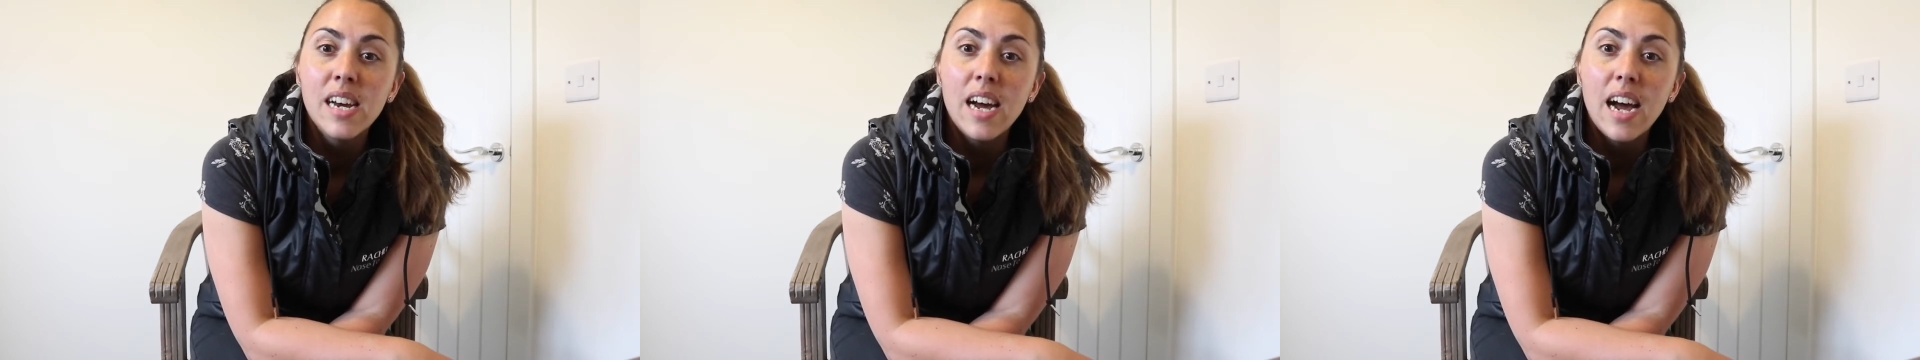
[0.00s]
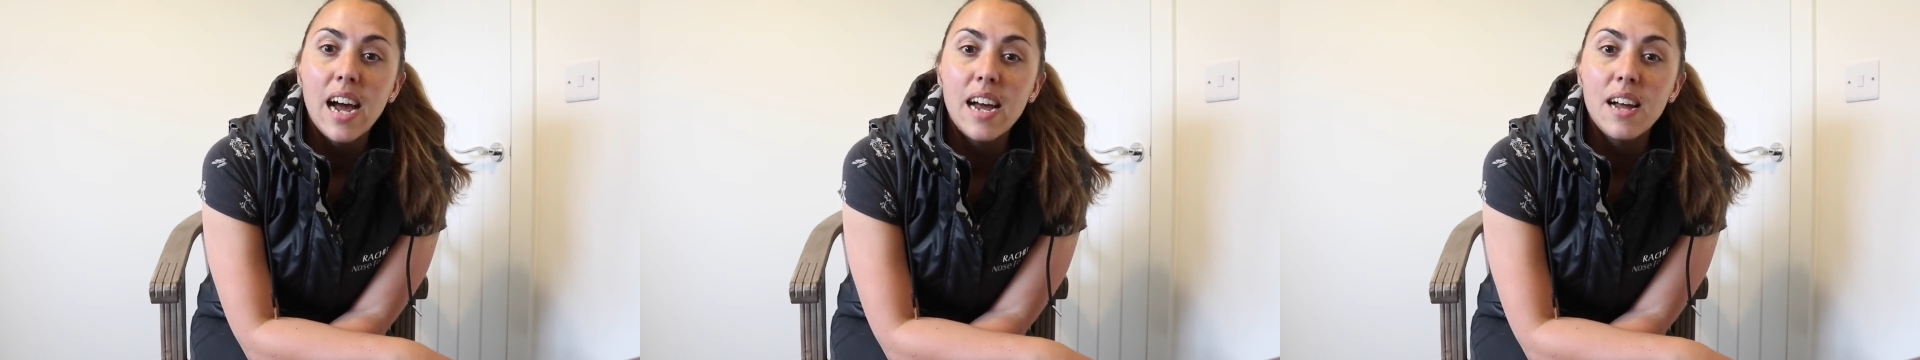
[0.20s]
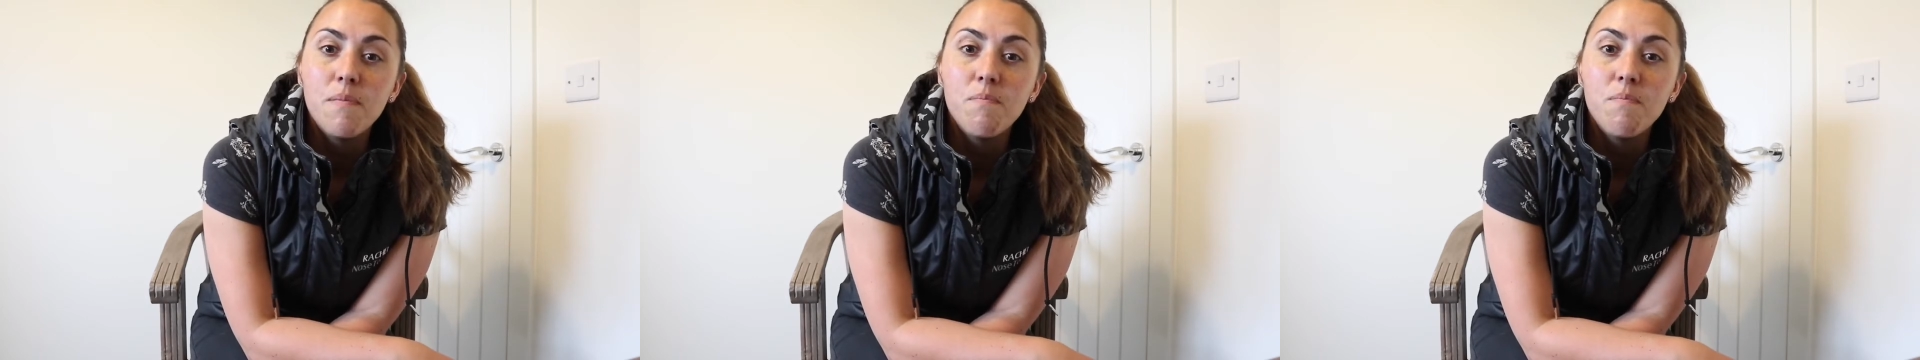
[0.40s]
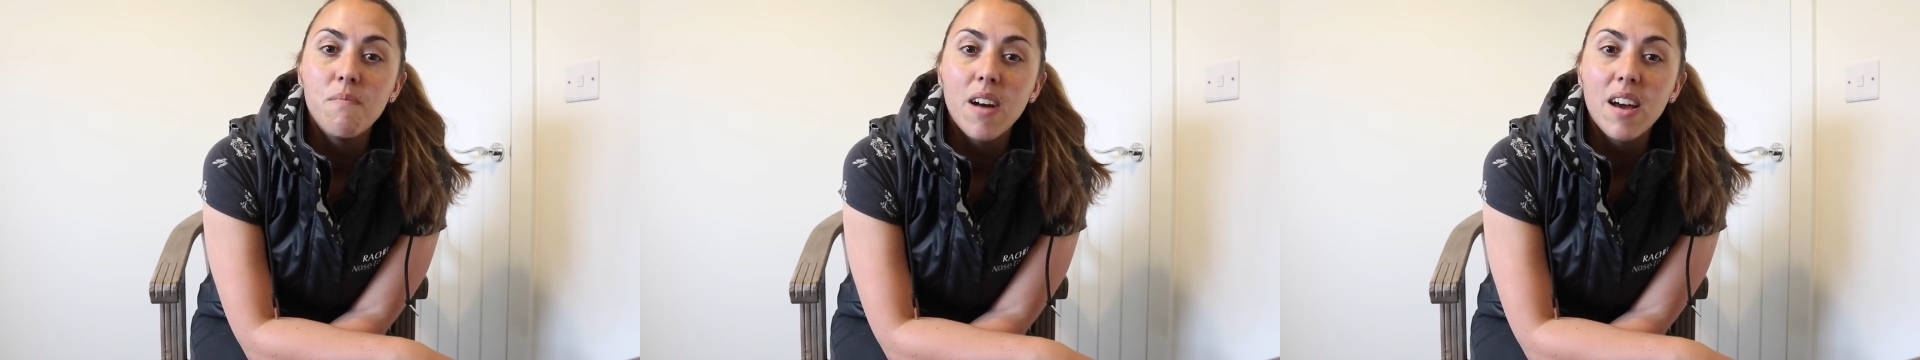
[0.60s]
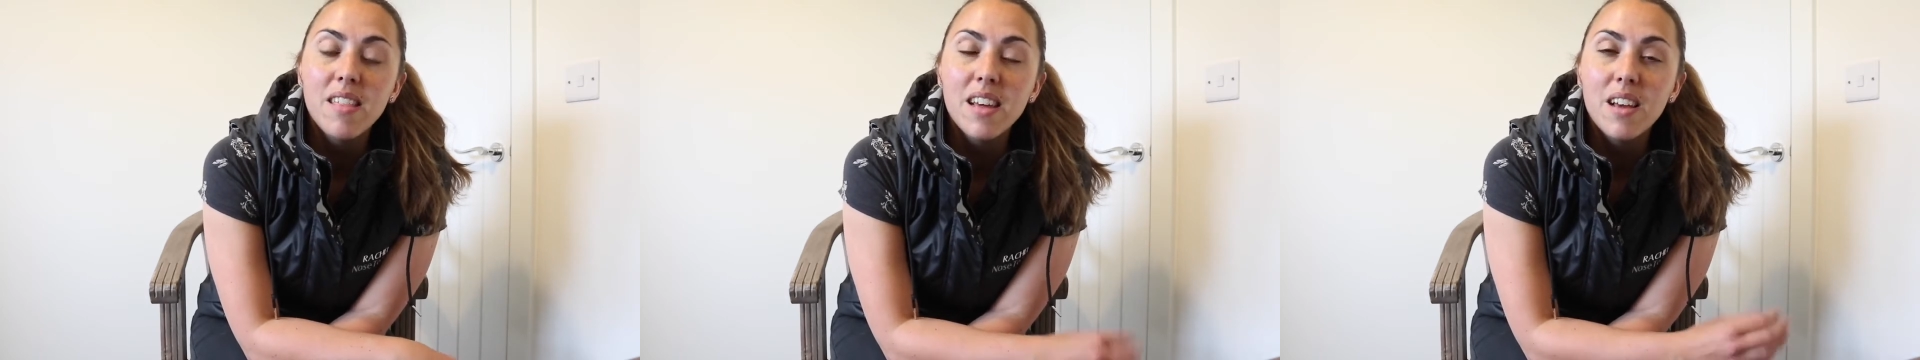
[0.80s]
I
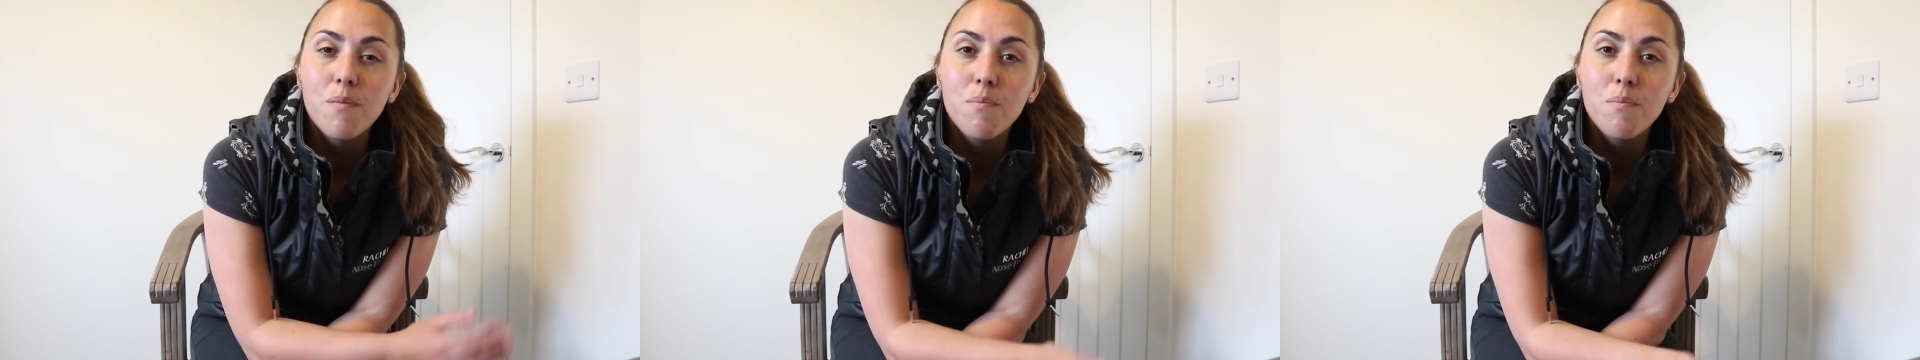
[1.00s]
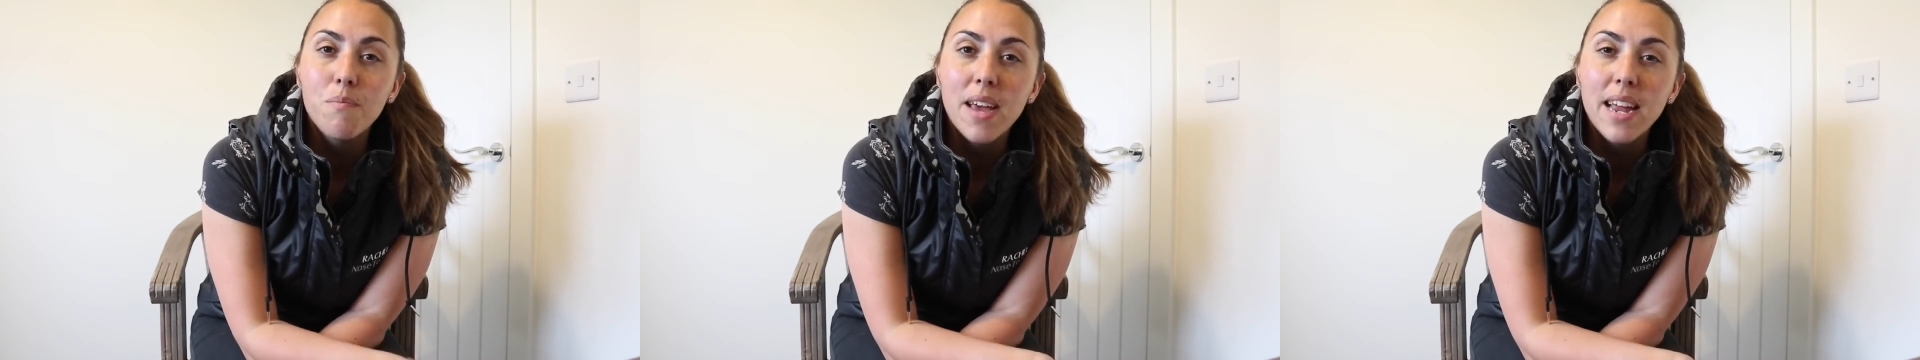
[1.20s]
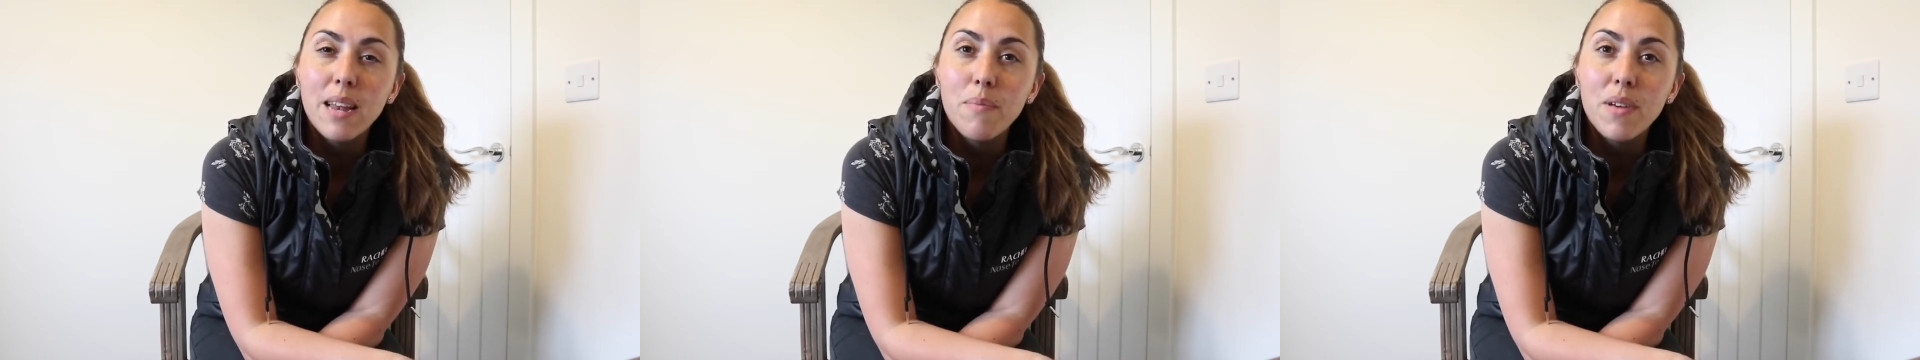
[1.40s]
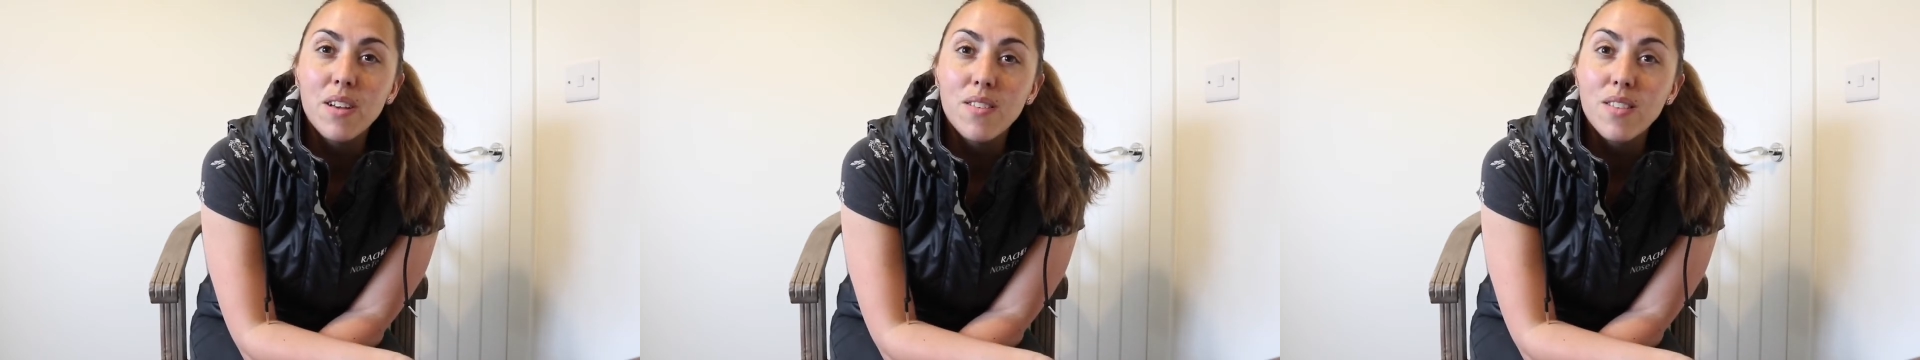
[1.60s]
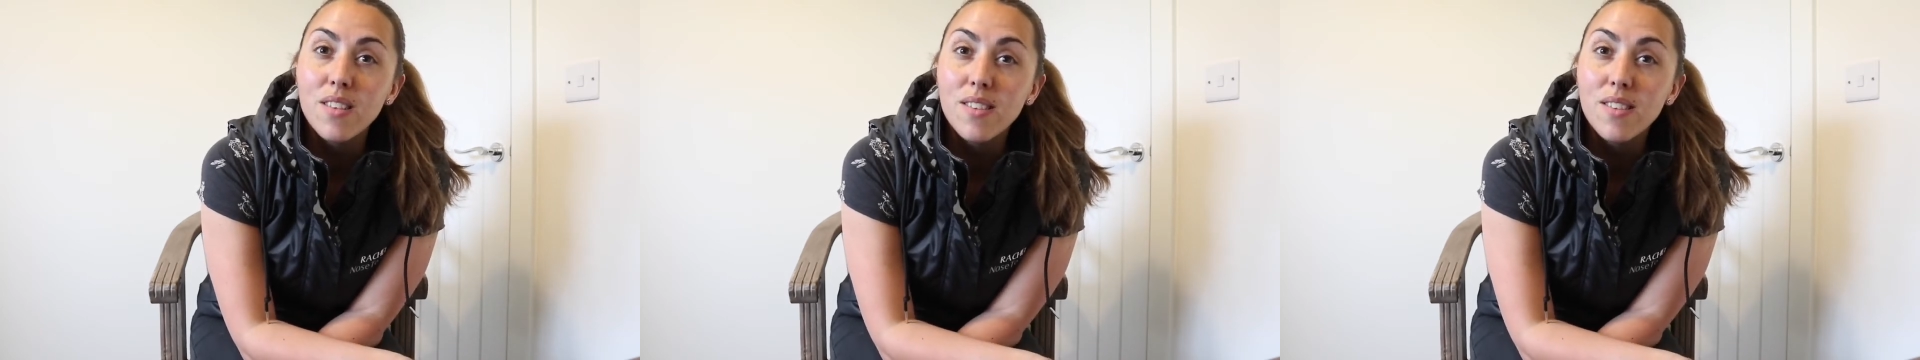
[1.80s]
think mainly because the